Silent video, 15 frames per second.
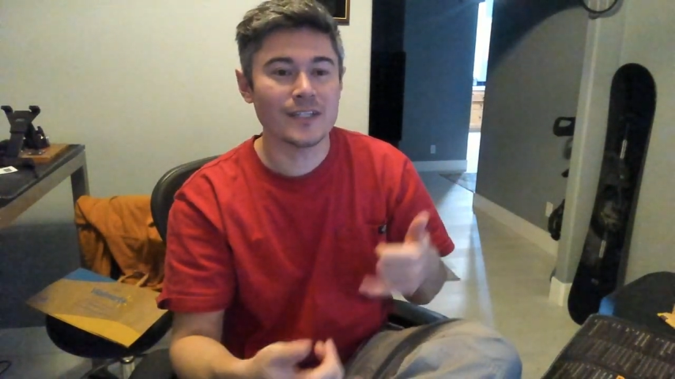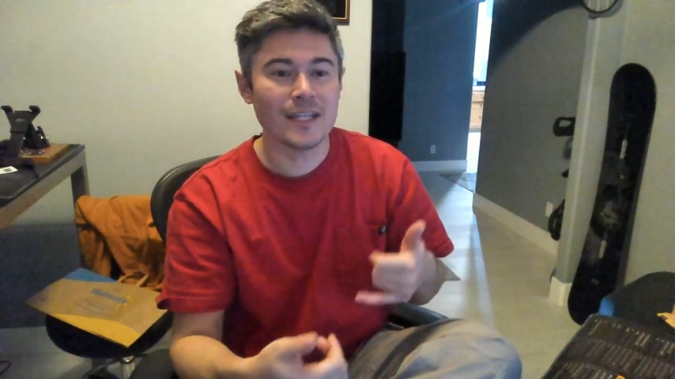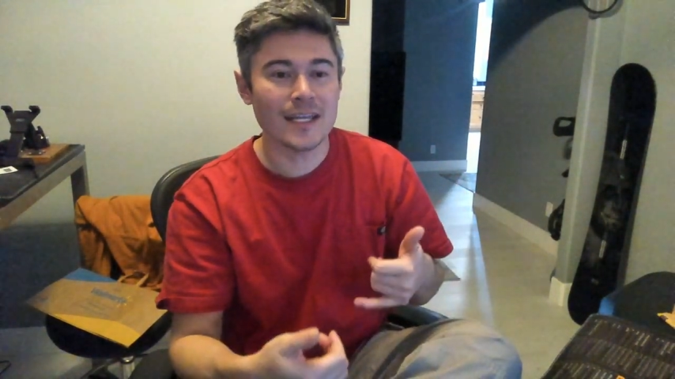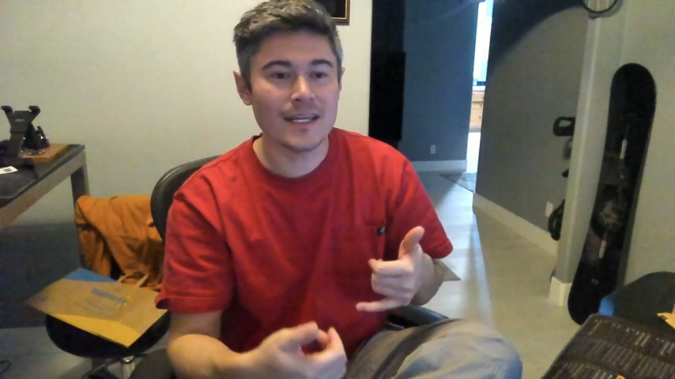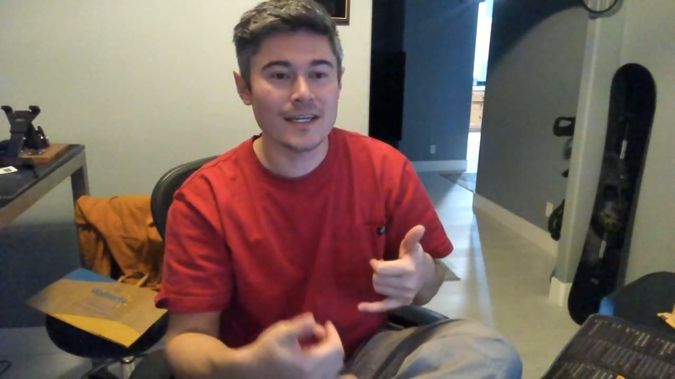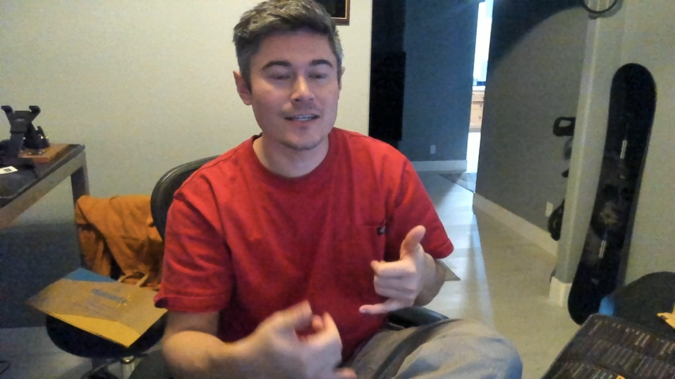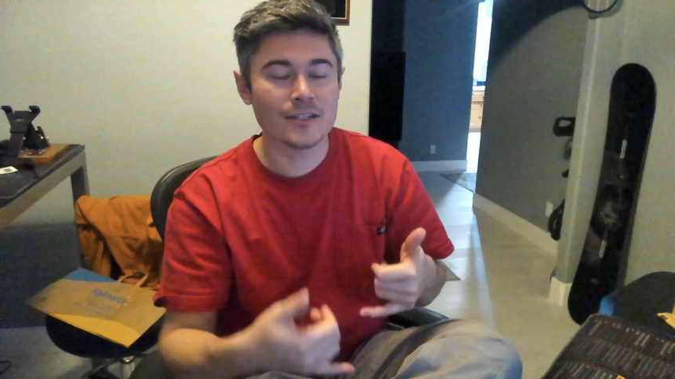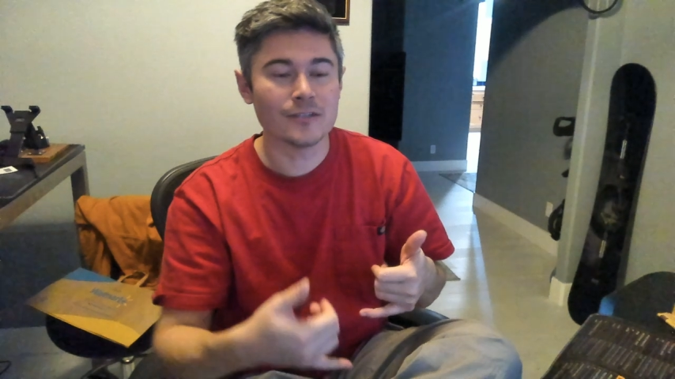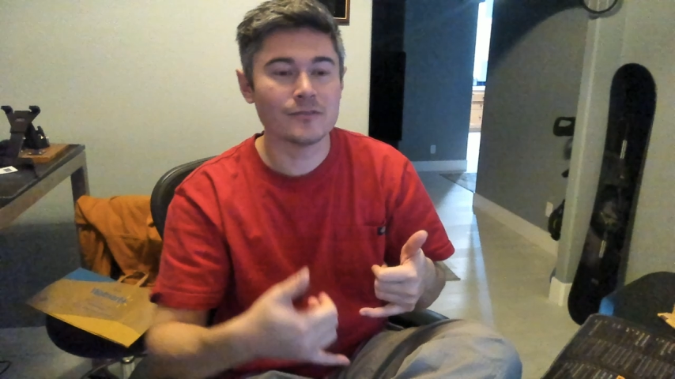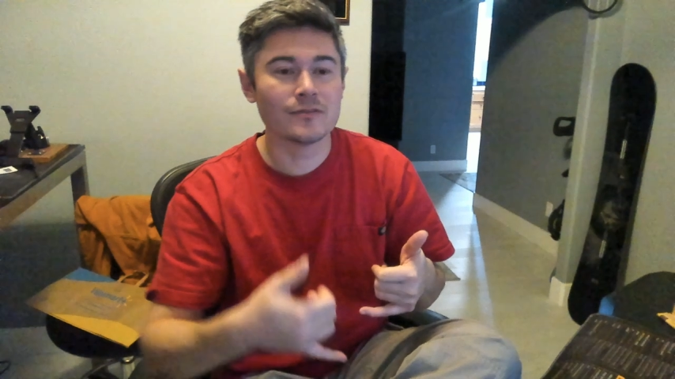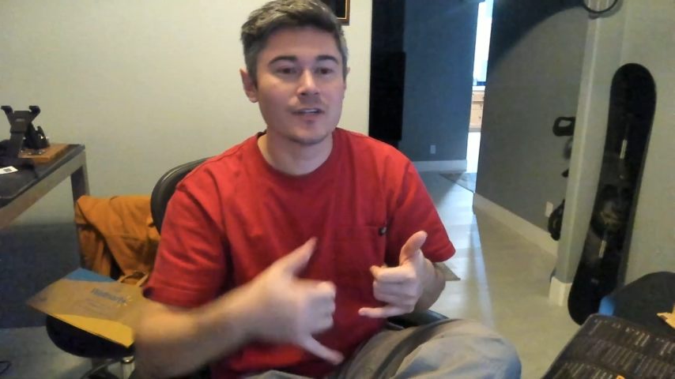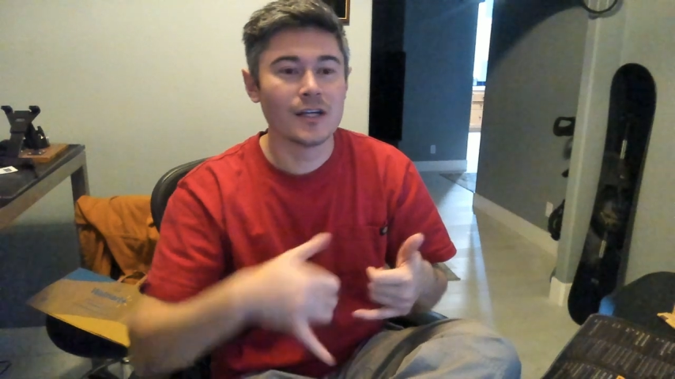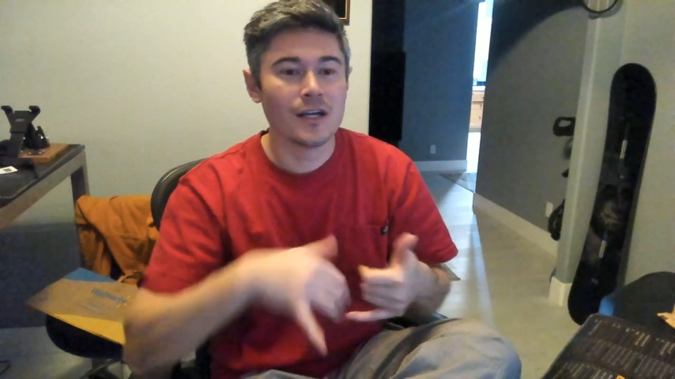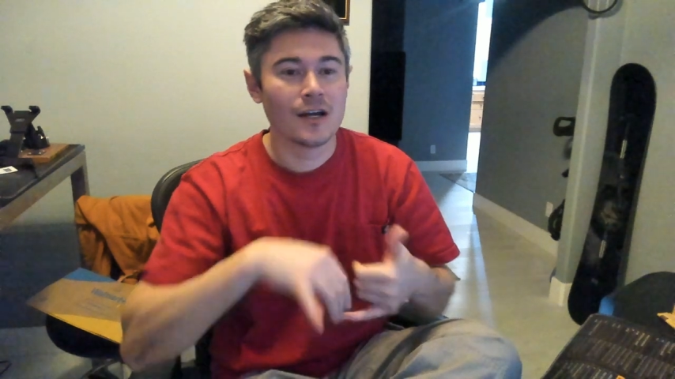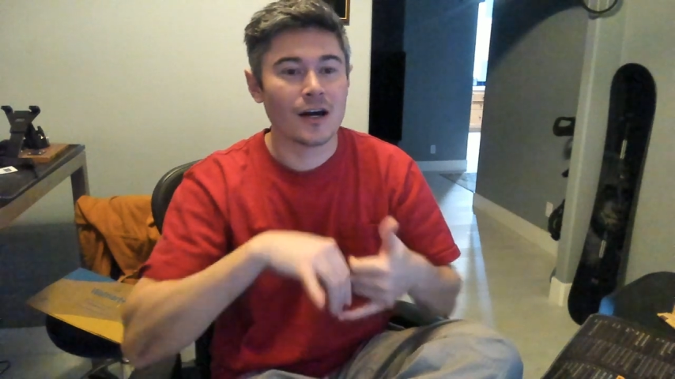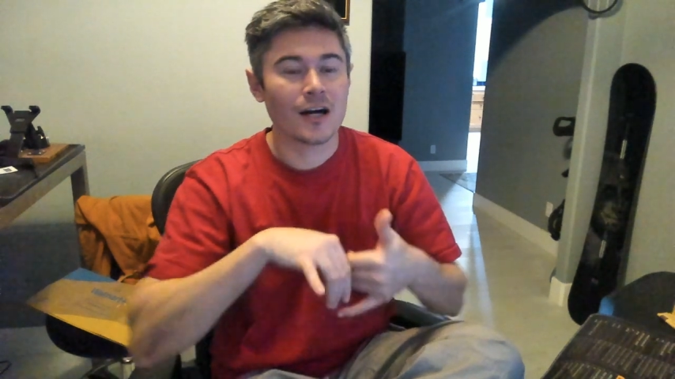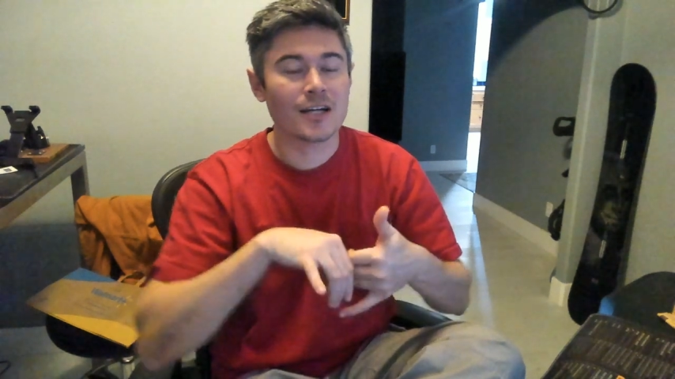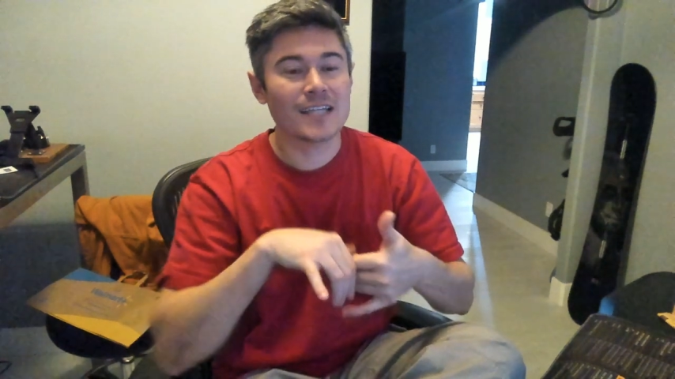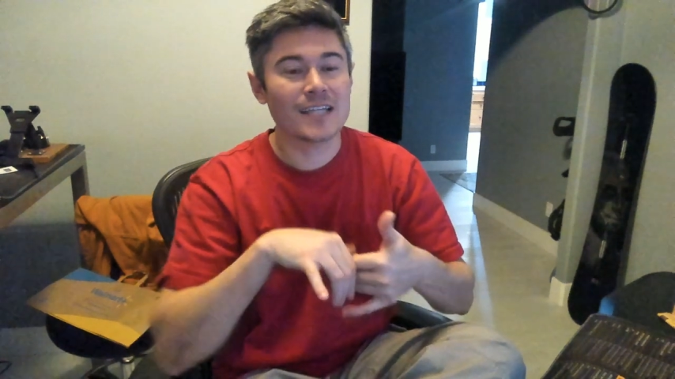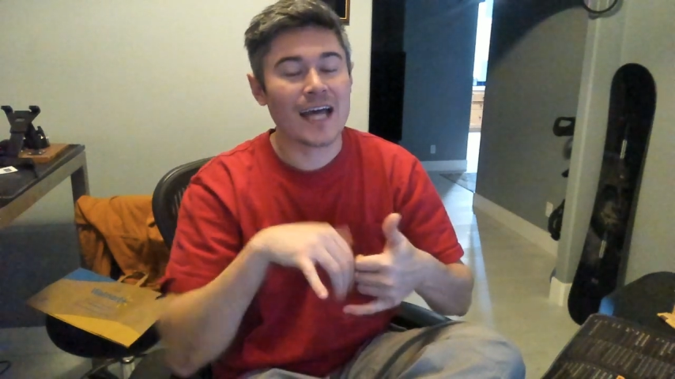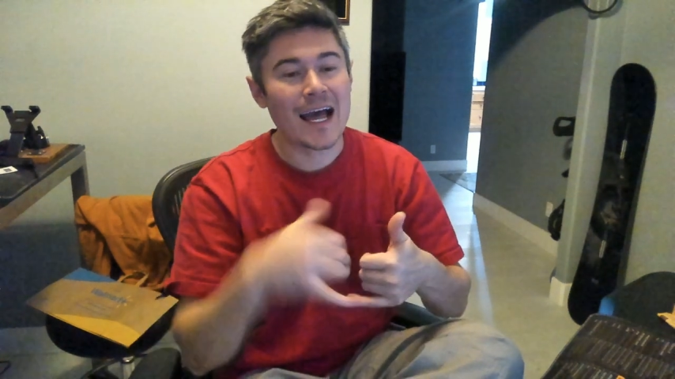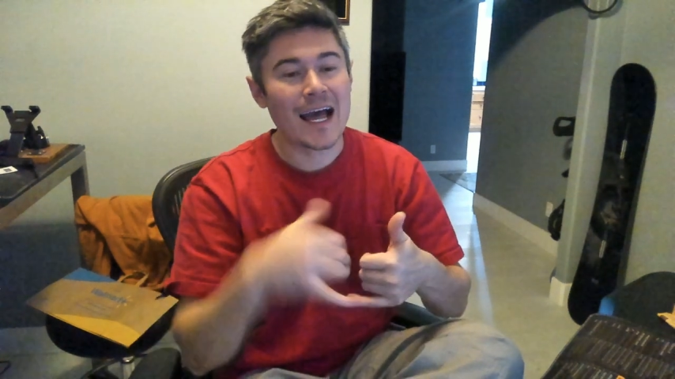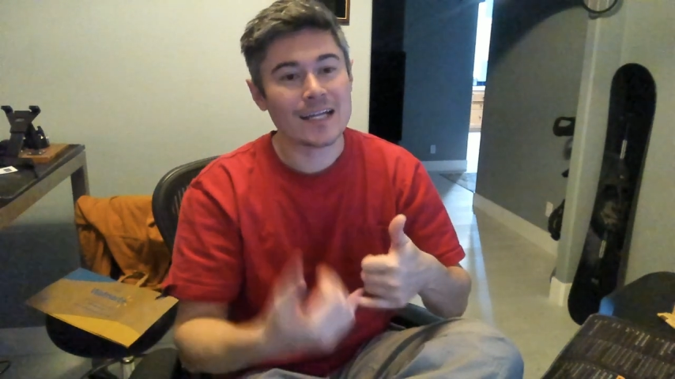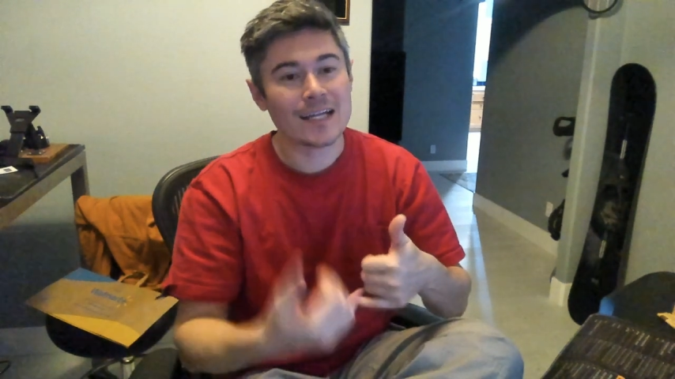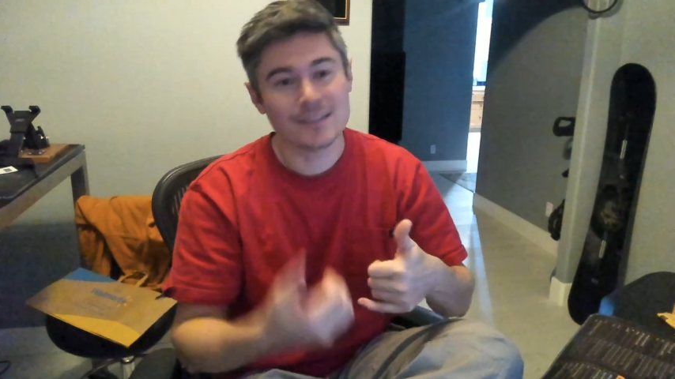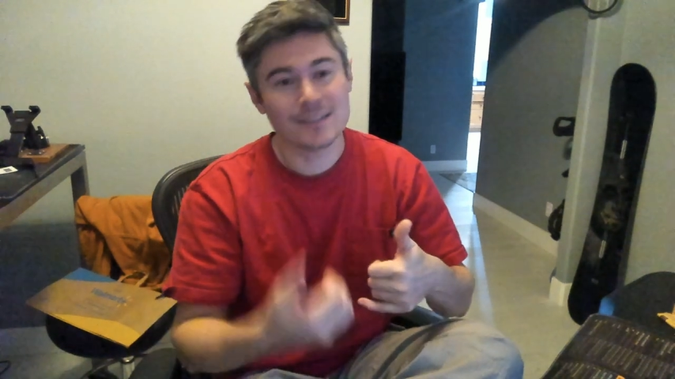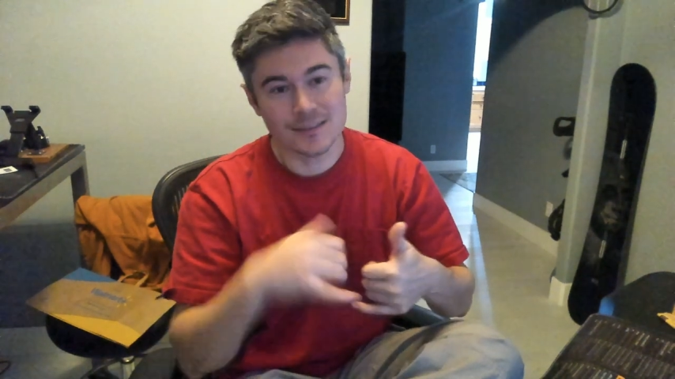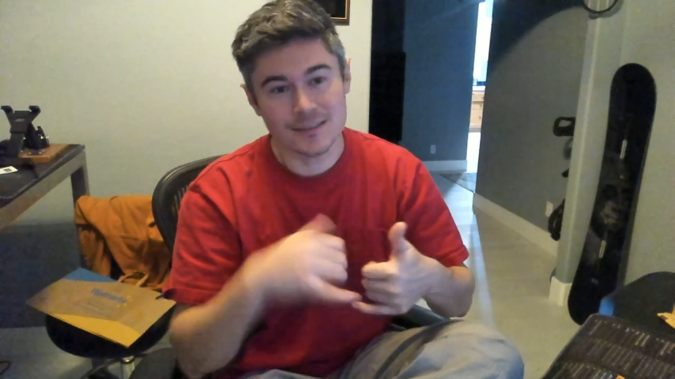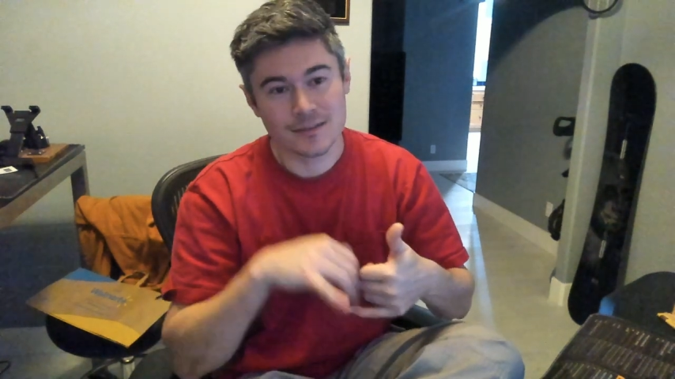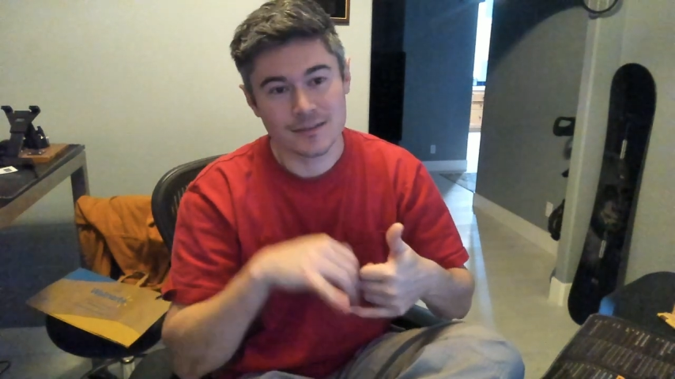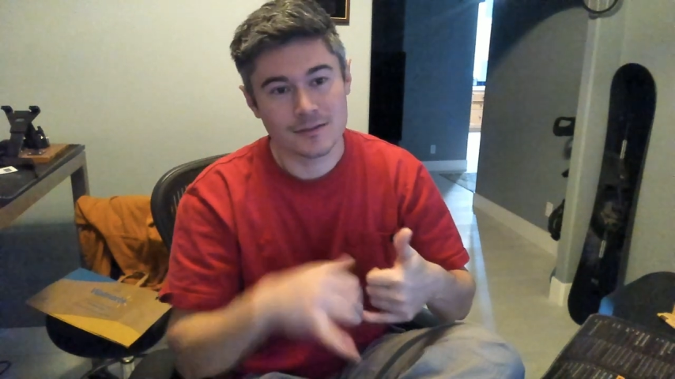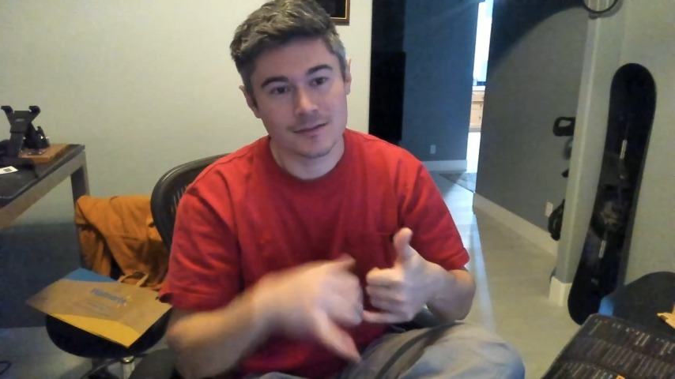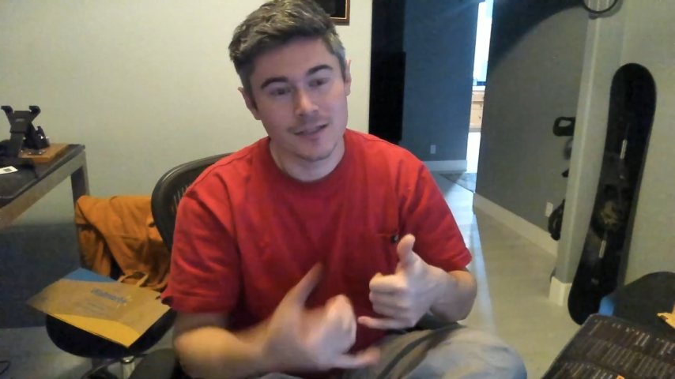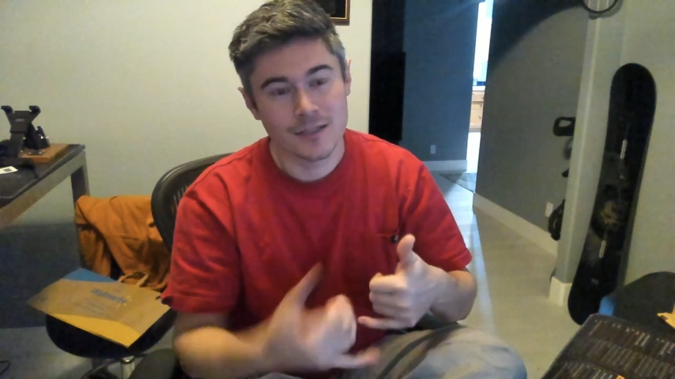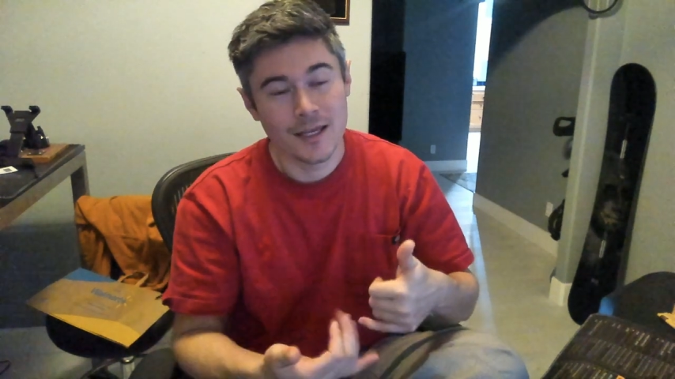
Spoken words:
negative onto axes.